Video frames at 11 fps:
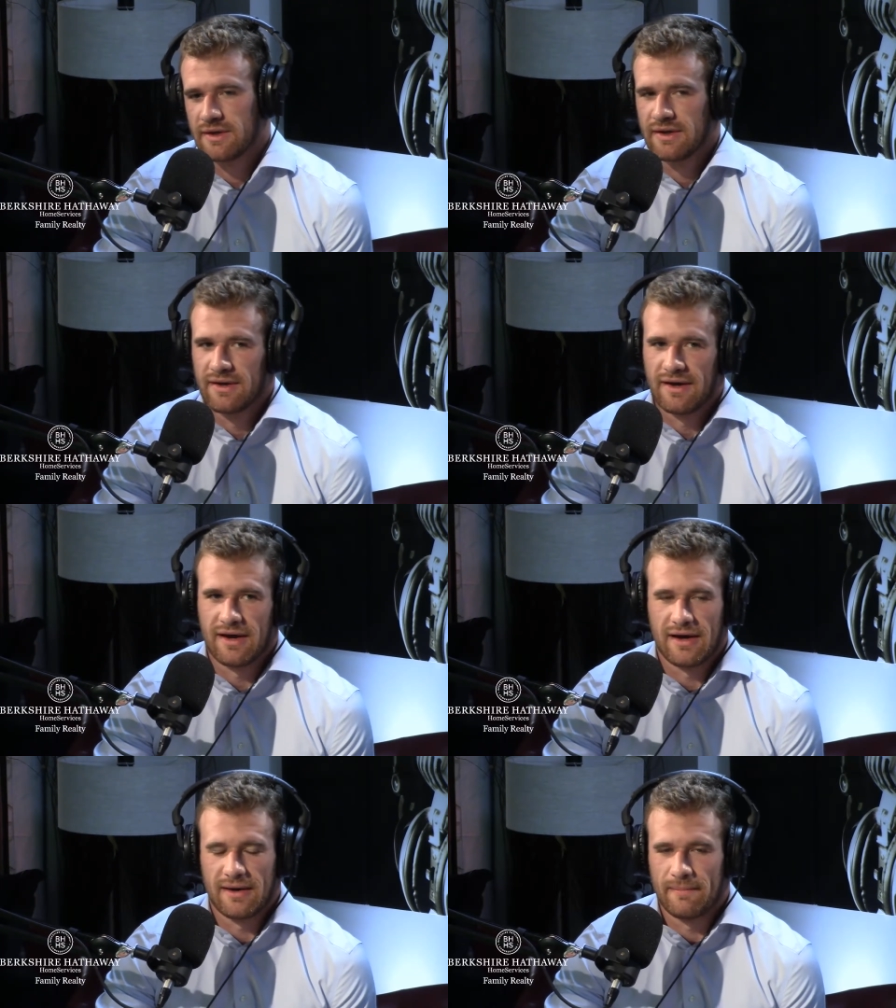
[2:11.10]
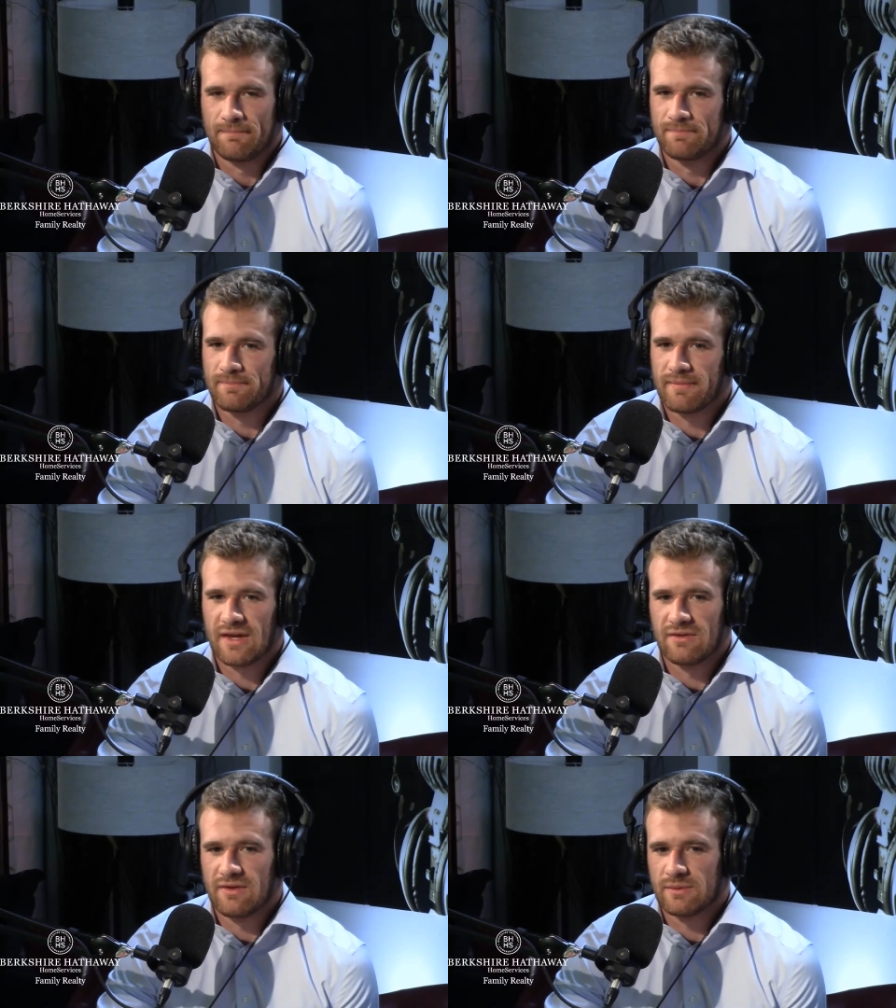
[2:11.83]
Um,
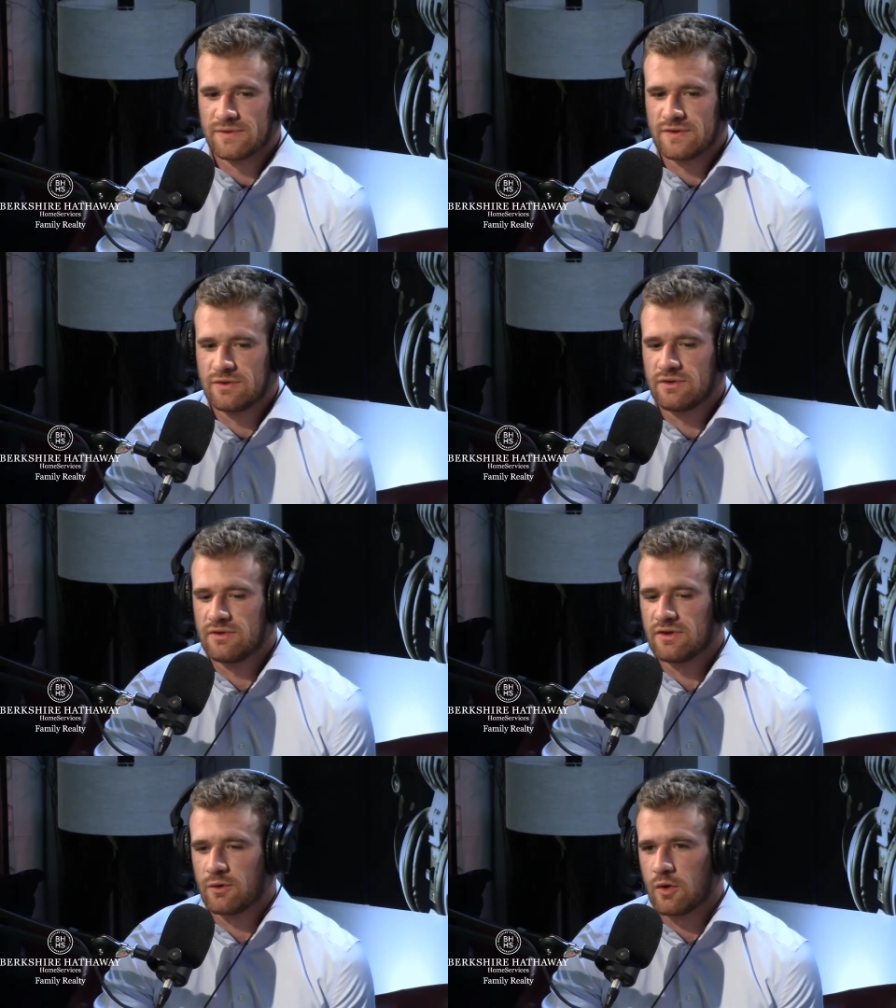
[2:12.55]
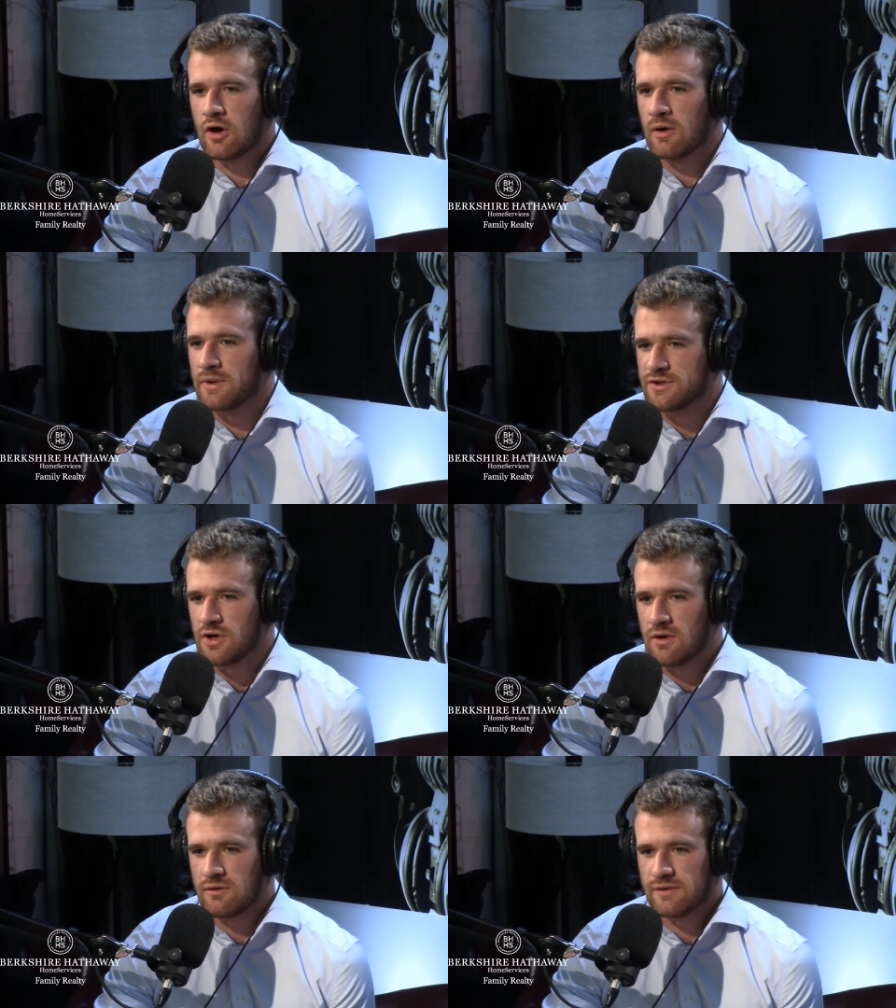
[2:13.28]
there was you know, garbage
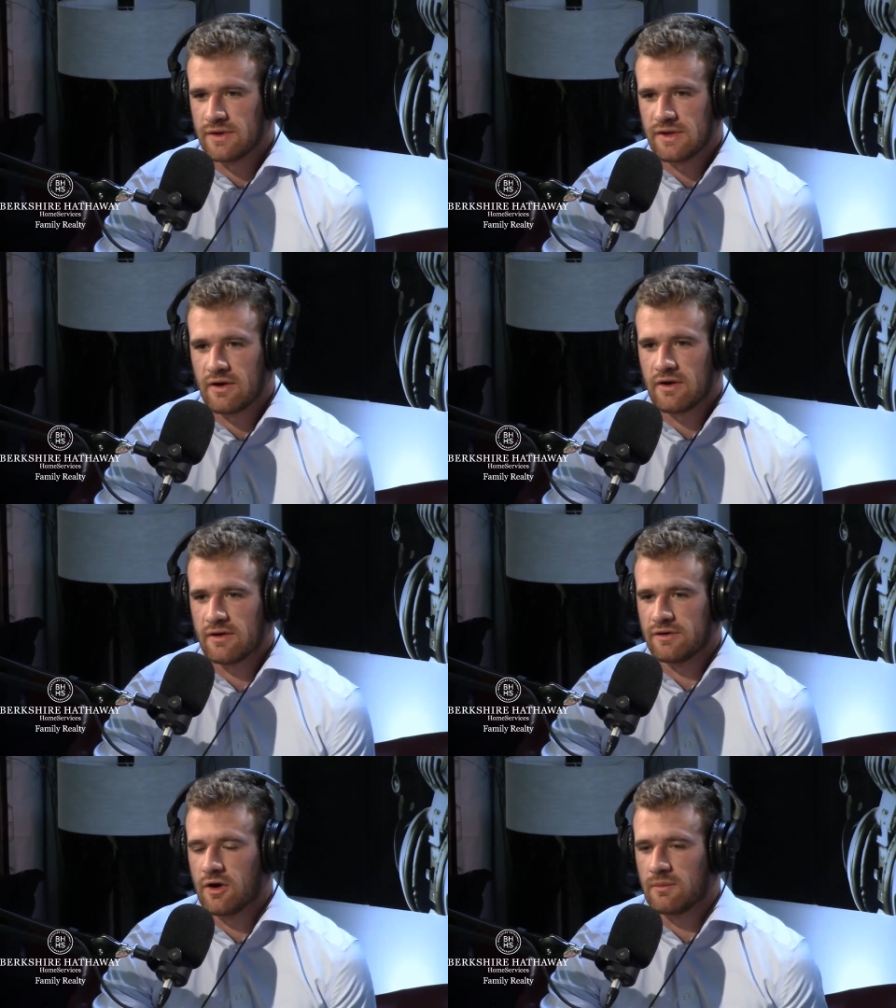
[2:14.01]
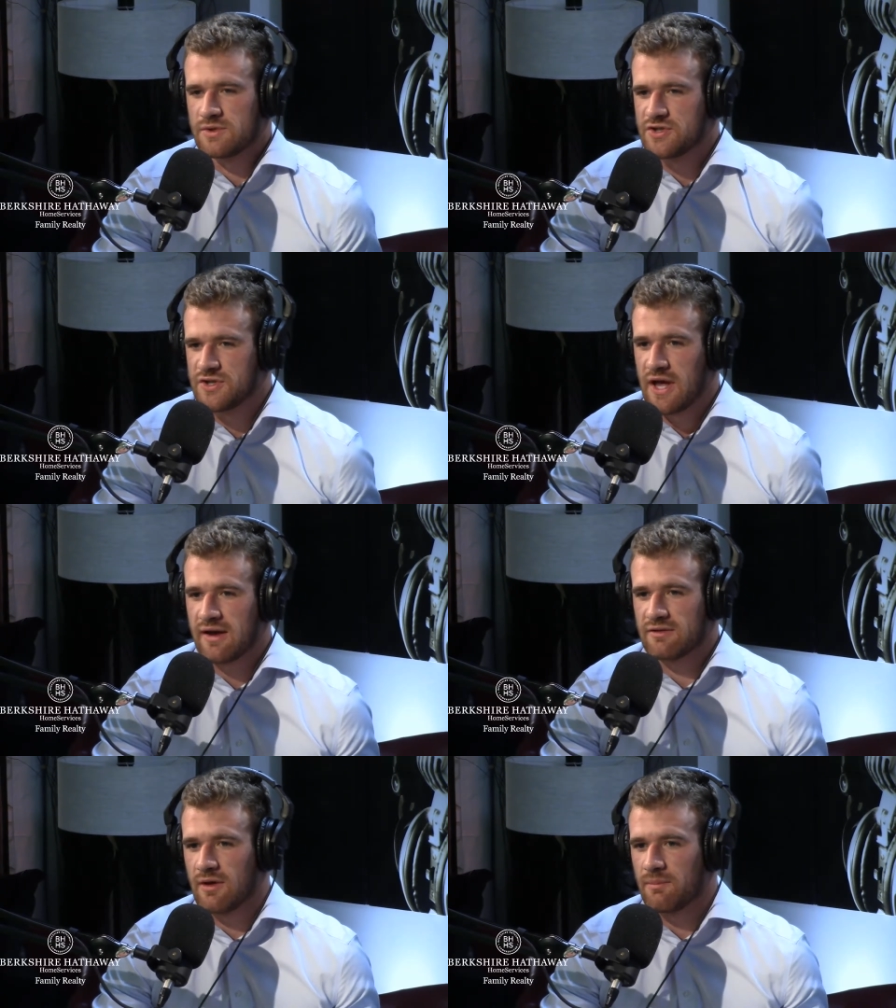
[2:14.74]
all over the yard, garbage
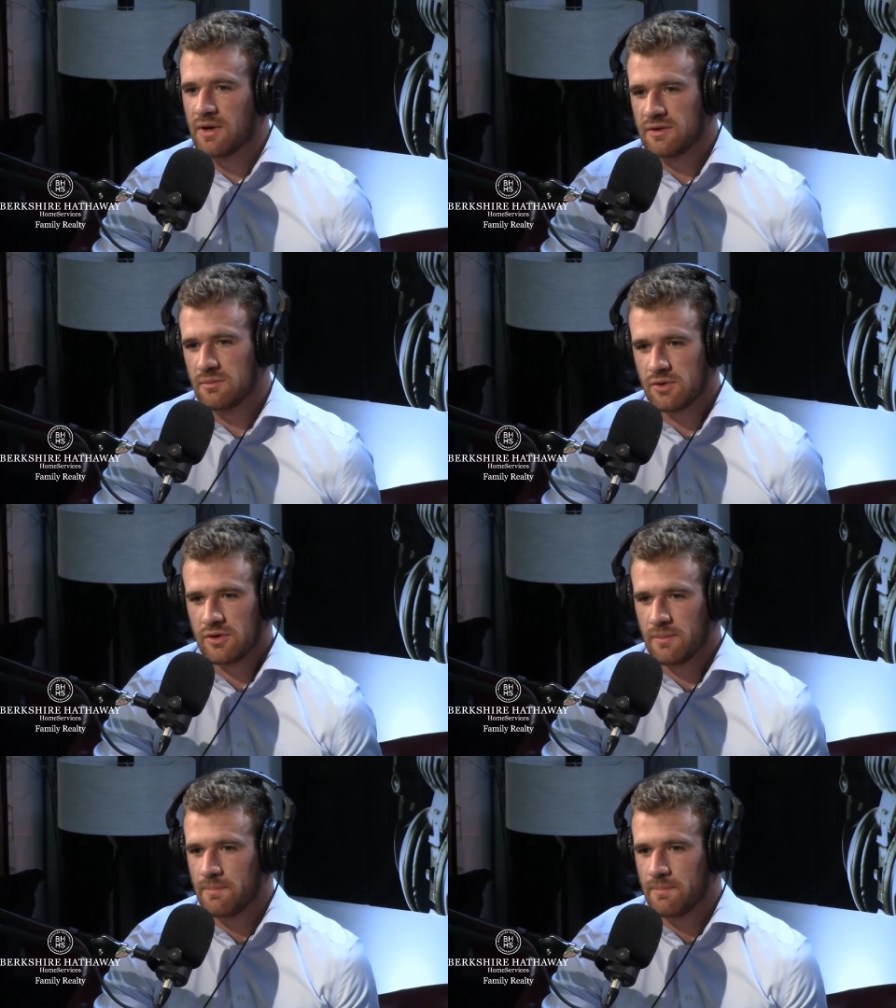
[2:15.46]
stacked up on the berm.